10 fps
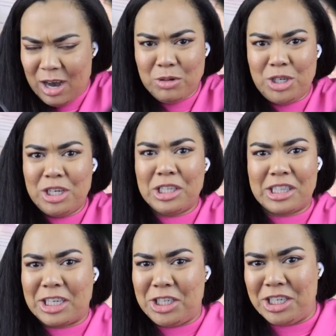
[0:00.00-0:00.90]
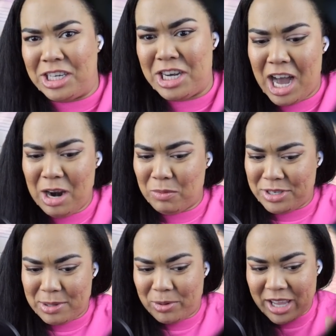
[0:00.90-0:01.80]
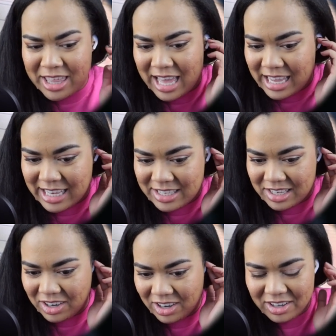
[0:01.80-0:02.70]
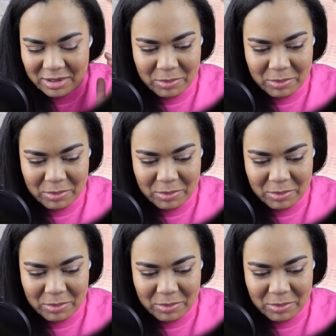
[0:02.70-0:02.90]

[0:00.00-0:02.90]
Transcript: Oh, she looked like she did not reciprocate that kiss at all.